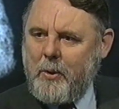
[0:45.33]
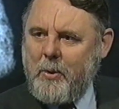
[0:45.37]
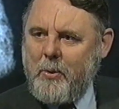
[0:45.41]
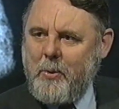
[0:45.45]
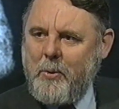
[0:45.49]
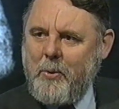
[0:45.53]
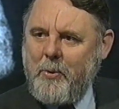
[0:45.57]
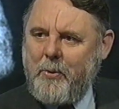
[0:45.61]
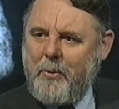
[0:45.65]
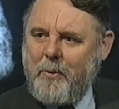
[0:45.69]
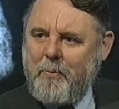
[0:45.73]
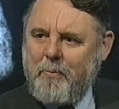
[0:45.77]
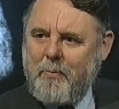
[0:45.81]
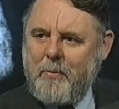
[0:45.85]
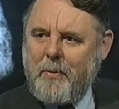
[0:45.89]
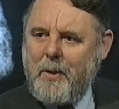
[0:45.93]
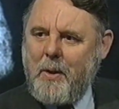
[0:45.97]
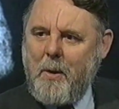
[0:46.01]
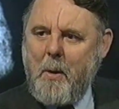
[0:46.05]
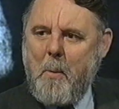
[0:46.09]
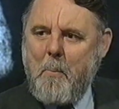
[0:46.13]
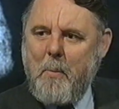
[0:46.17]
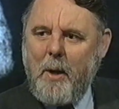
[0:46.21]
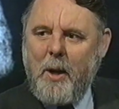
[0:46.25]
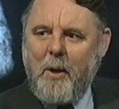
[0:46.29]
who's
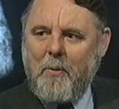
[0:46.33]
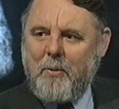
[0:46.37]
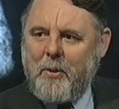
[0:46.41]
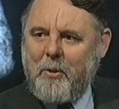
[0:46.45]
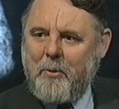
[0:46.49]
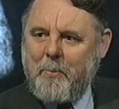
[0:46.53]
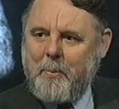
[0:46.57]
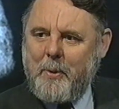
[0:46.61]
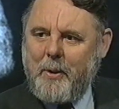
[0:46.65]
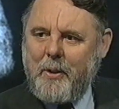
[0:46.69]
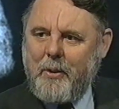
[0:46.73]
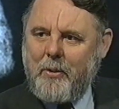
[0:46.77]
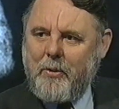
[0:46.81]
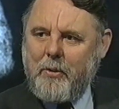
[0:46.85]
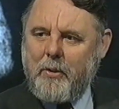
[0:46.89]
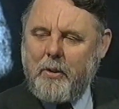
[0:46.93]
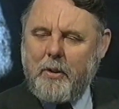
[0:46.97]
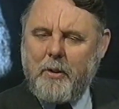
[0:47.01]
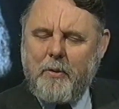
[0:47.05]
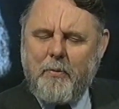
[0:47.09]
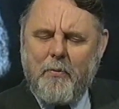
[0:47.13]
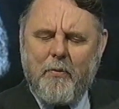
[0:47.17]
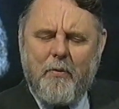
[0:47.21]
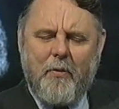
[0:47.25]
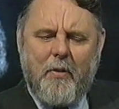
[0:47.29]
a marvellous person and
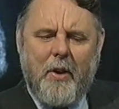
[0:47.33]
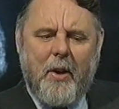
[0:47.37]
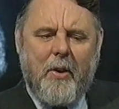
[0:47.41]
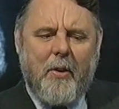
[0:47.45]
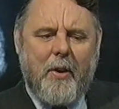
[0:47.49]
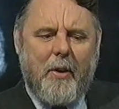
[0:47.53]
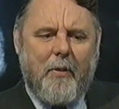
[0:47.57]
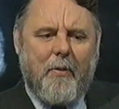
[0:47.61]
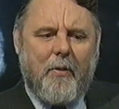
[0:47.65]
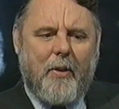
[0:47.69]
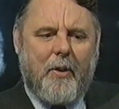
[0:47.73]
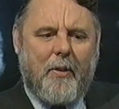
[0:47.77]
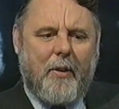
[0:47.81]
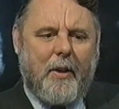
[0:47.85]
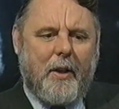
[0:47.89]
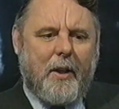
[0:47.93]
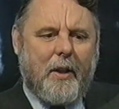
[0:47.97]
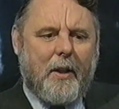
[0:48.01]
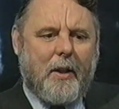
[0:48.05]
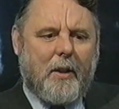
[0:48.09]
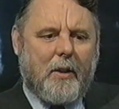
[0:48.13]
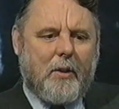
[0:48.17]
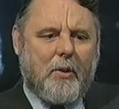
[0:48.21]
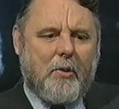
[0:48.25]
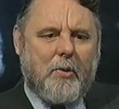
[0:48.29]
a very, very
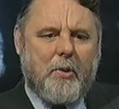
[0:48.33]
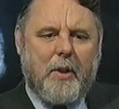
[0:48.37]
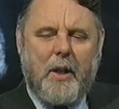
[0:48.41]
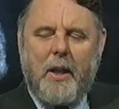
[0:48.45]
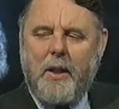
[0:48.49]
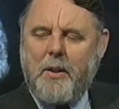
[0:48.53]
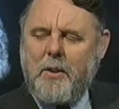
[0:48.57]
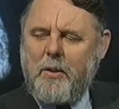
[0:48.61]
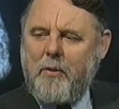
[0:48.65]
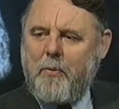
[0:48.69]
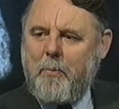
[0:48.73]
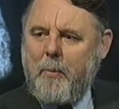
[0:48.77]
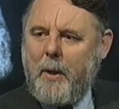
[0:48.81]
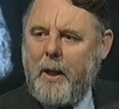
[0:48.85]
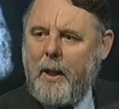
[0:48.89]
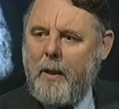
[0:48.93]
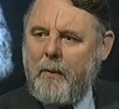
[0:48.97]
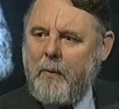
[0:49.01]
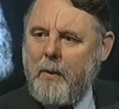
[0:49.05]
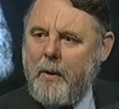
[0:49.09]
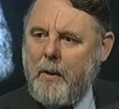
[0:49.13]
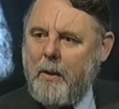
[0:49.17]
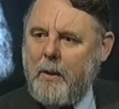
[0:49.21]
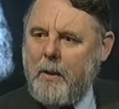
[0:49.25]
creative man,